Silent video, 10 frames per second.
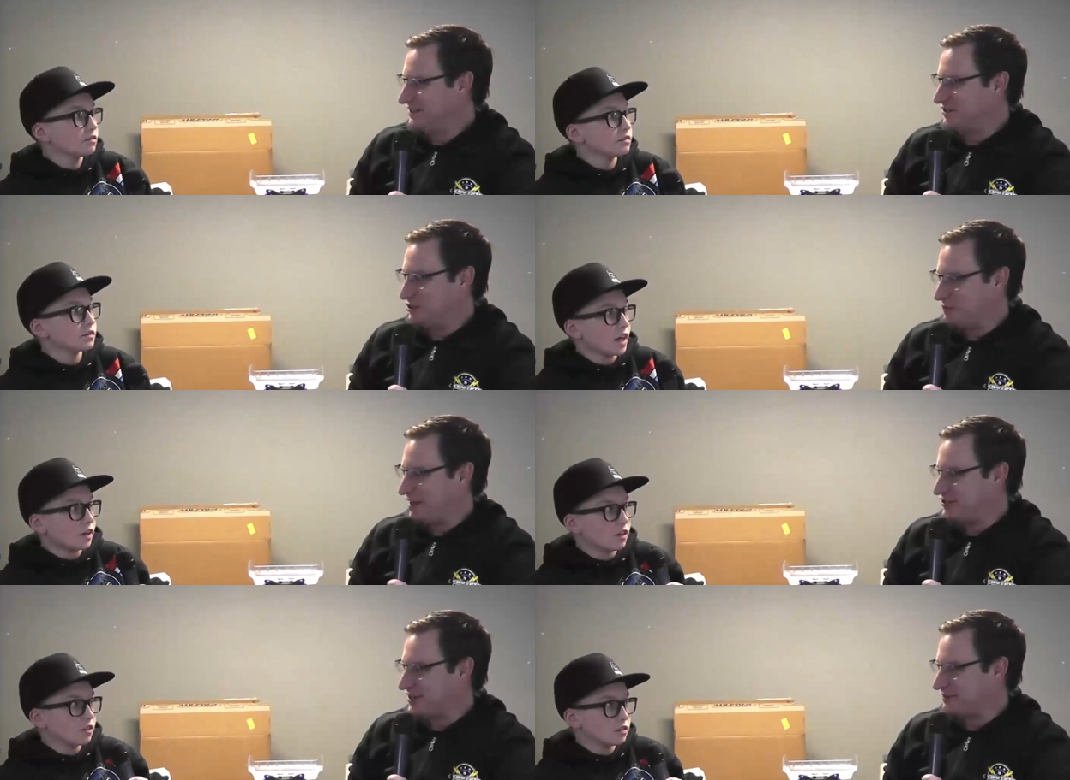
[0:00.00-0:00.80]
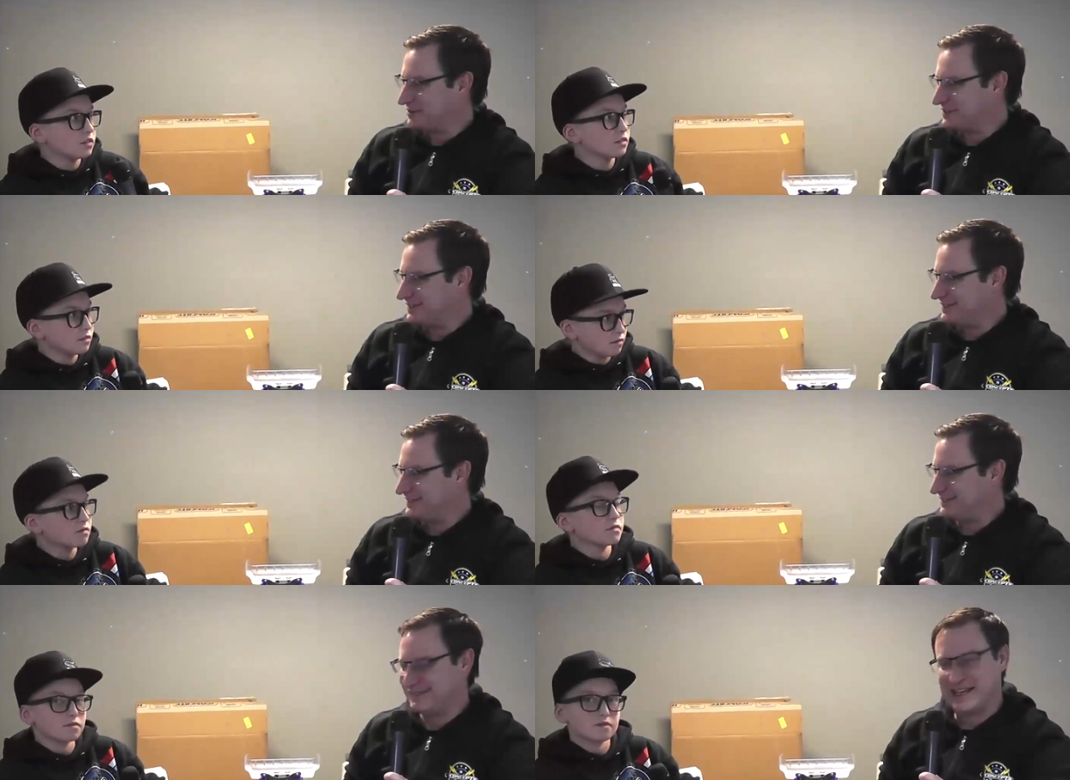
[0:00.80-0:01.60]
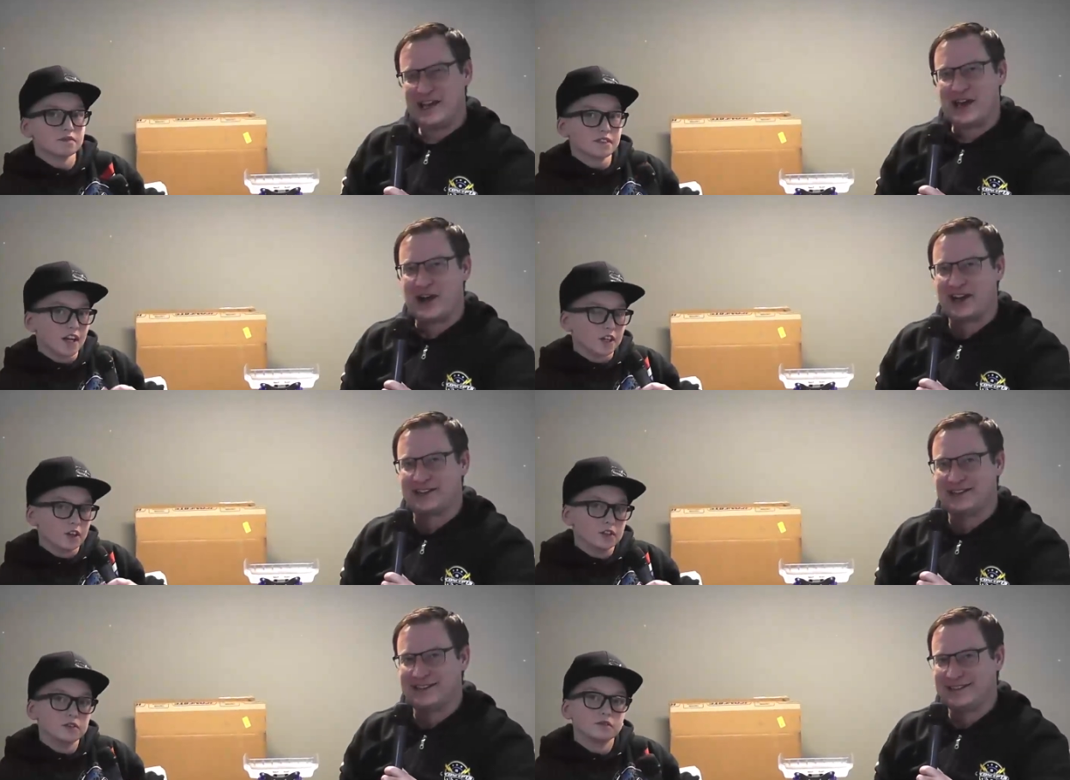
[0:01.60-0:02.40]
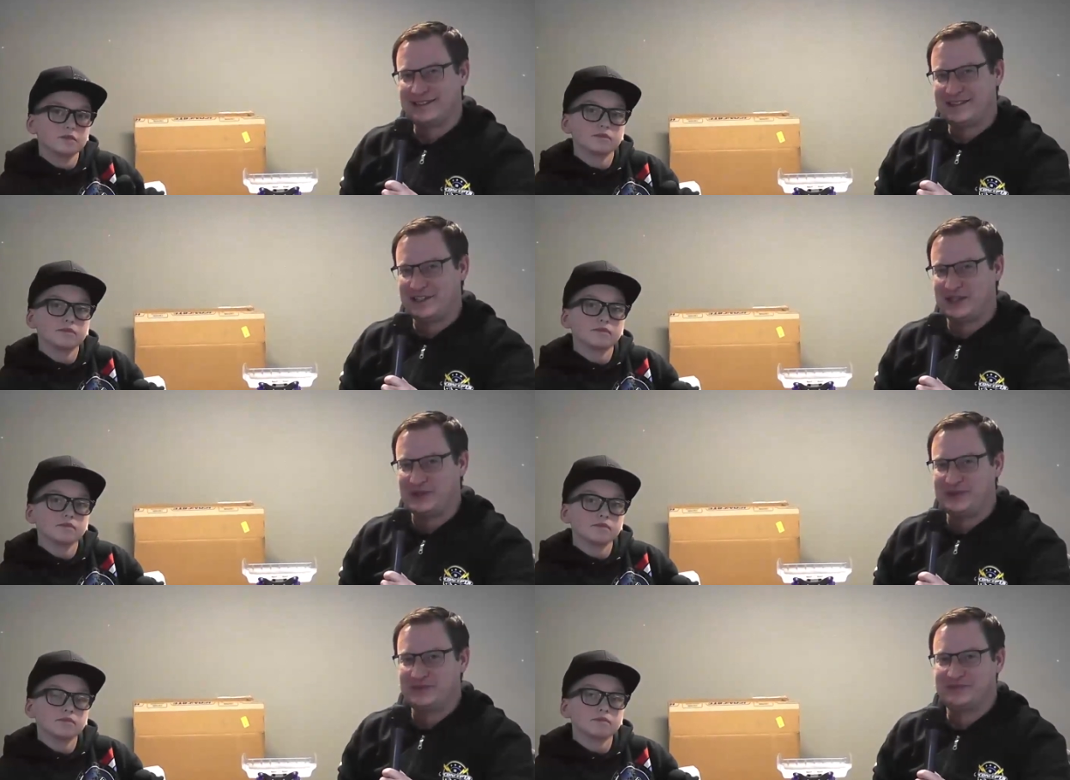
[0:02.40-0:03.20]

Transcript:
Speaker 1: New Thank paint you. jobs. Thank you. Thank you.